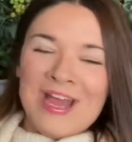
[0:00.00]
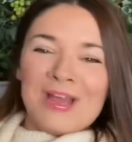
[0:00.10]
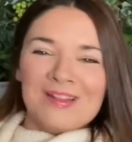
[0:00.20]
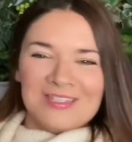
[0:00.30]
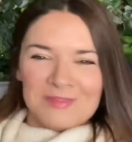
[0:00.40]

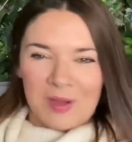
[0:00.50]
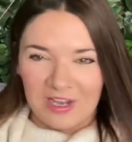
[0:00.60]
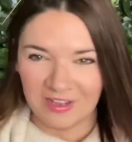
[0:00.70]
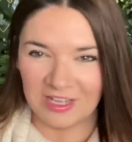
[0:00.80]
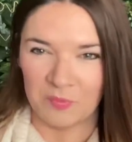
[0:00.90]
this is my
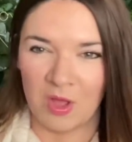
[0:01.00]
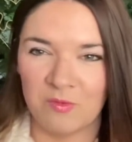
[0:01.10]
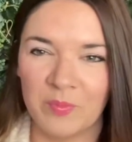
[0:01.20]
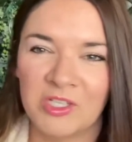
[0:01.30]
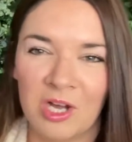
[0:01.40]
look at the
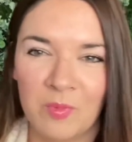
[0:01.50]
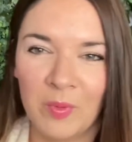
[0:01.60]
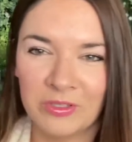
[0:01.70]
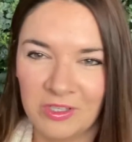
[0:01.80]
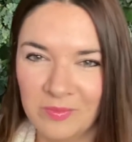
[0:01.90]
moment, pyjama
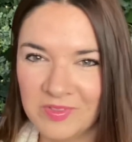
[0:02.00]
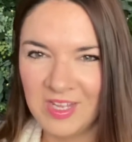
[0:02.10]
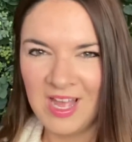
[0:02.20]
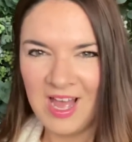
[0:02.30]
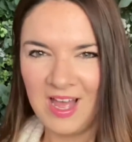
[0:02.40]
bottoms
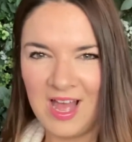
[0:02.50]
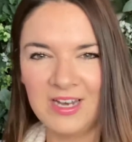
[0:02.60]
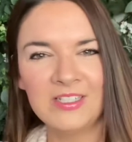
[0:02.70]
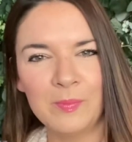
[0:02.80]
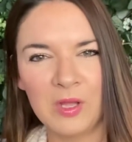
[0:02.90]
and
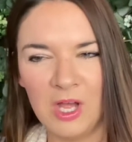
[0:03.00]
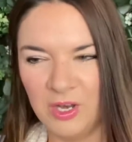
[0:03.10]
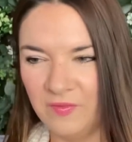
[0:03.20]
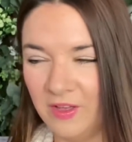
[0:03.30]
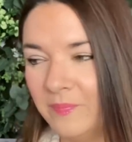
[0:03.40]
some kind
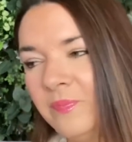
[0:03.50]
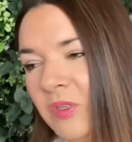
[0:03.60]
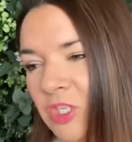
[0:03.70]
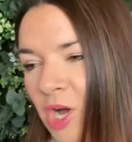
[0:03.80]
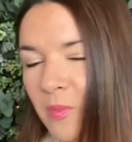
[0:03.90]
of a
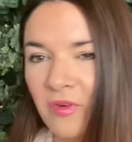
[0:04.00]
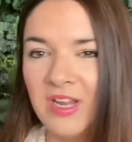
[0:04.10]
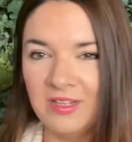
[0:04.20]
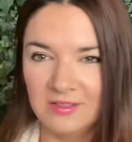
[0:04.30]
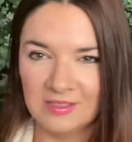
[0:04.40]

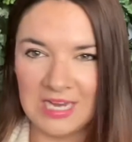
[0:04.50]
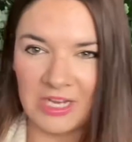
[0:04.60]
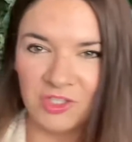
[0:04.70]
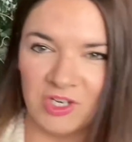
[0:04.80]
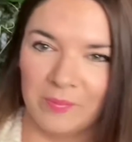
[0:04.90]
pyjama
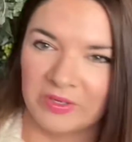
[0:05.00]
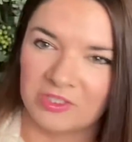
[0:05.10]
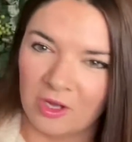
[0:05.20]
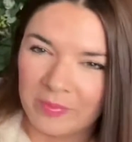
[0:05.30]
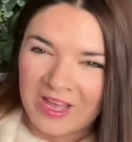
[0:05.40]
slash jumper
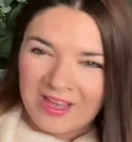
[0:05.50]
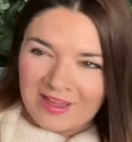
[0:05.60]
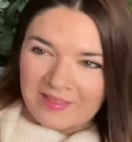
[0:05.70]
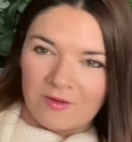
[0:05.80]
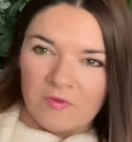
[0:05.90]
top.
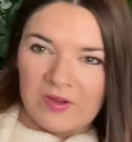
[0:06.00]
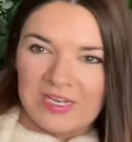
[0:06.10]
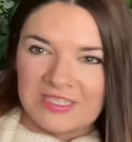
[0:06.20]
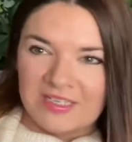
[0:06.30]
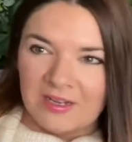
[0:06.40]
They're really
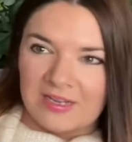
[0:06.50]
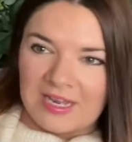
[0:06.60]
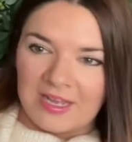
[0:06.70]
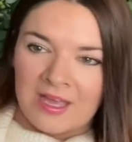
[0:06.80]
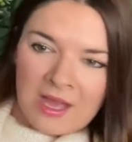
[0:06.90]

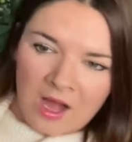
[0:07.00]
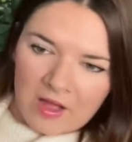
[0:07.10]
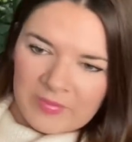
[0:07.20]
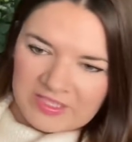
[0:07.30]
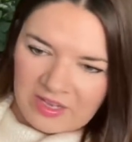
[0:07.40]
snuggly.
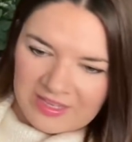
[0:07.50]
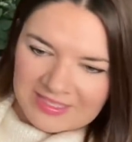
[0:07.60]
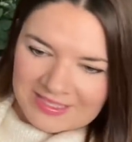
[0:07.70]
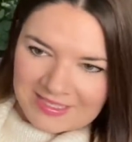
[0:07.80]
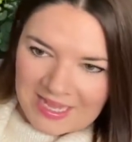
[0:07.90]
I'm a size
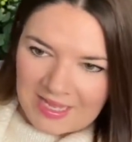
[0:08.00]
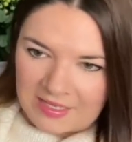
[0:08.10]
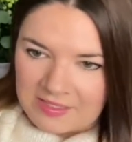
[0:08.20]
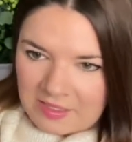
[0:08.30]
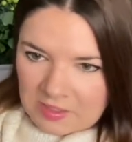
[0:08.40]

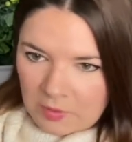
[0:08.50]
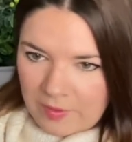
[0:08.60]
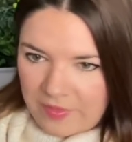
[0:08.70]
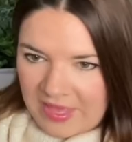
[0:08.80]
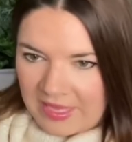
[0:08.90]
six, so I
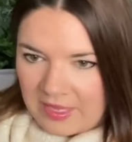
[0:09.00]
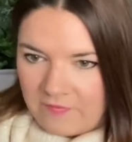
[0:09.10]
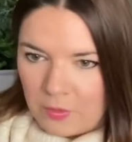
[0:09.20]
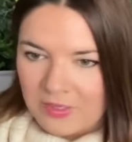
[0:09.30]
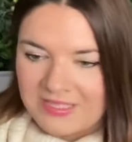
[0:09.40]
think if
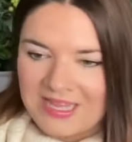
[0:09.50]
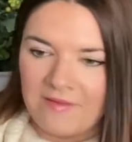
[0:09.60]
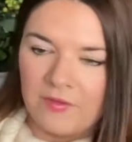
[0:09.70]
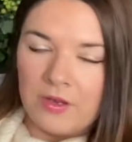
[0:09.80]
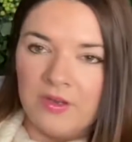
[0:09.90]
you're a
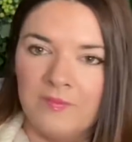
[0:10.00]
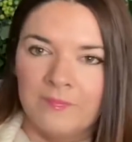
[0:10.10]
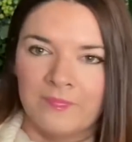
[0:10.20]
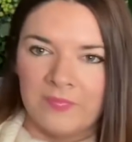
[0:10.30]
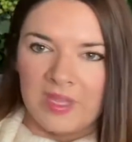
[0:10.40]
seven,
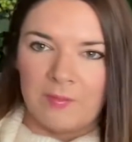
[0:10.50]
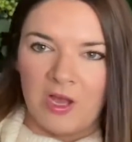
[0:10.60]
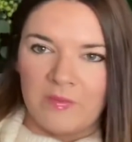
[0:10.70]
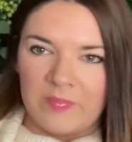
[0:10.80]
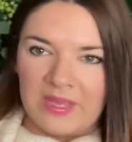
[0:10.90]
they
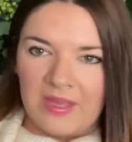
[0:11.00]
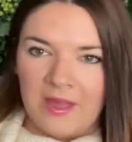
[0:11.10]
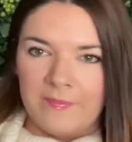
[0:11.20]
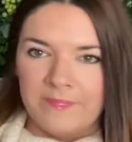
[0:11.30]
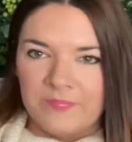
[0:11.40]
might be
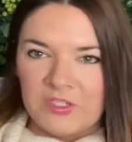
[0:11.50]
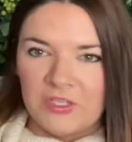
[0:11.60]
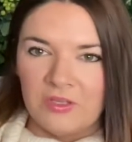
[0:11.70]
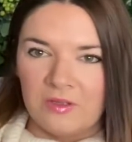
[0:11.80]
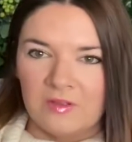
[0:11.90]
um,
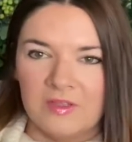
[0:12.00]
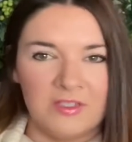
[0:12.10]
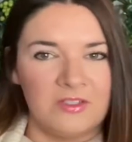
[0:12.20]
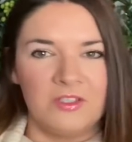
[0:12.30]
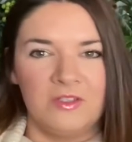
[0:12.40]
too, this
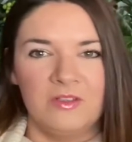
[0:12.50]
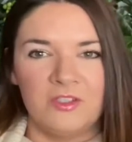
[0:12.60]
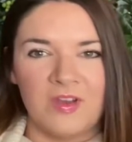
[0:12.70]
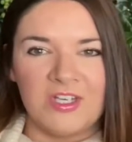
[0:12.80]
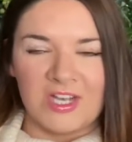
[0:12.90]
is a
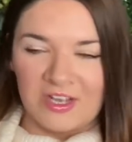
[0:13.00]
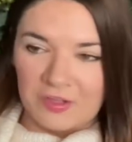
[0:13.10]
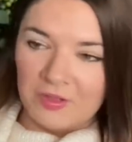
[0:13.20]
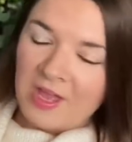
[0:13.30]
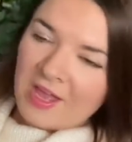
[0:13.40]
strange angle.